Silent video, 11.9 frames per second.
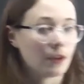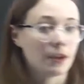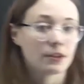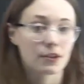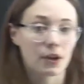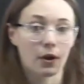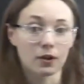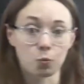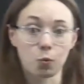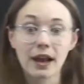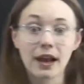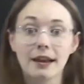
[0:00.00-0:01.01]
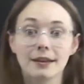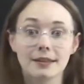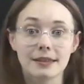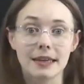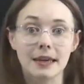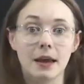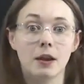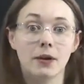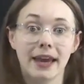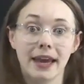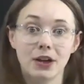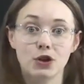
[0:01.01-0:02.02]
So as well as the
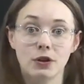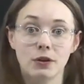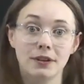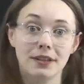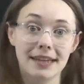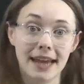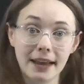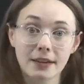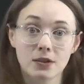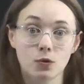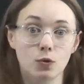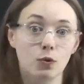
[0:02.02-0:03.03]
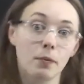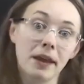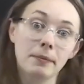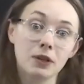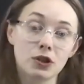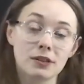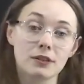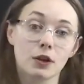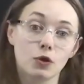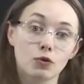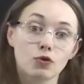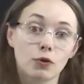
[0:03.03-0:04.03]
location of the text or images that you're
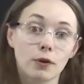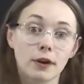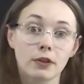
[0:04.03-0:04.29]
drawing on the